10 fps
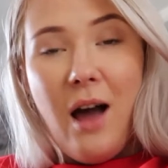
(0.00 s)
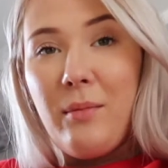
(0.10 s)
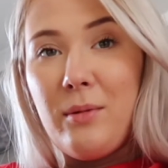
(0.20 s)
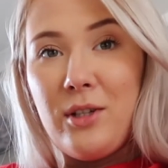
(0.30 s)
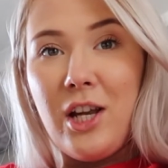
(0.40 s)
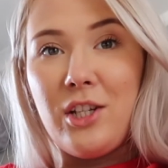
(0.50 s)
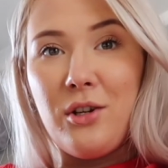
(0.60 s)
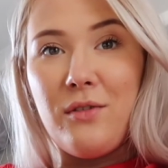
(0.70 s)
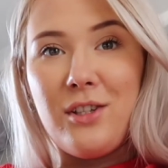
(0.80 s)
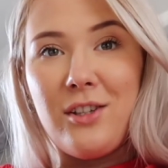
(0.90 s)
I'm going to be changing
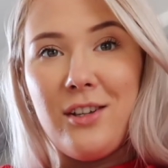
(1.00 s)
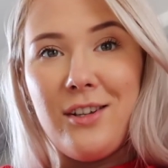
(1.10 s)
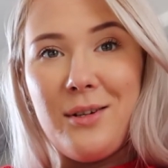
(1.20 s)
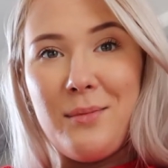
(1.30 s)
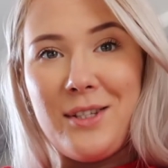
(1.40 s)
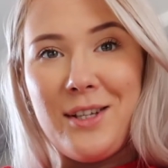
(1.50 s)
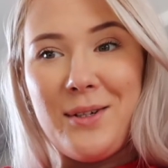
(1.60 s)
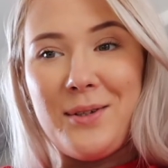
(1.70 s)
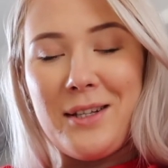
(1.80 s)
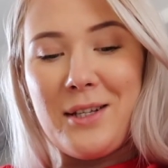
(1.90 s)
over to the number
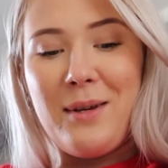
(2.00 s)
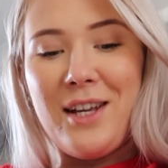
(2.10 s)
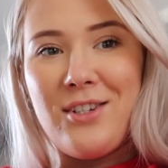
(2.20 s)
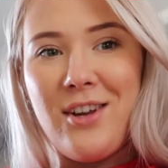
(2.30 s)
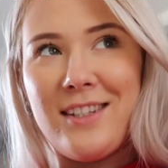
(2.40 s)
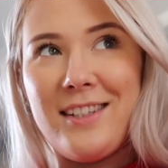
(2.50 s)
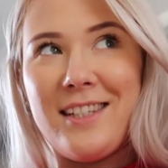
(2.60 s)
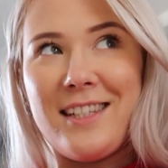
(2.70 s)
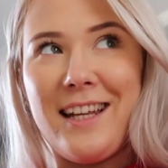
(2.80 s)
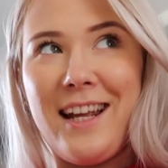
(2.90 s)
2, so it's going to be interesting to
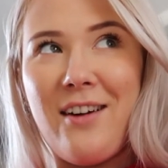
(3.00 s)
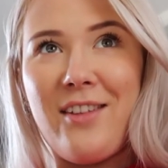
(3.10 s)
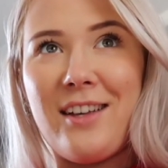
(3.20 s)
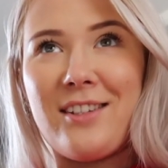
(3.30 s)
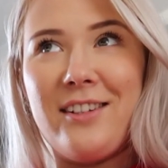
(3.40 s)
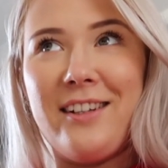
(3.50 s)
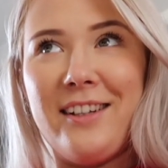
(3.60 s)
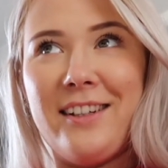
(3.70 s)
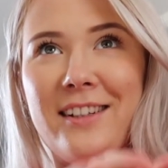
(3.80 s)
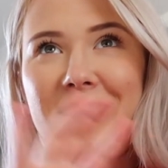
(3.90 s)
see how that's going to...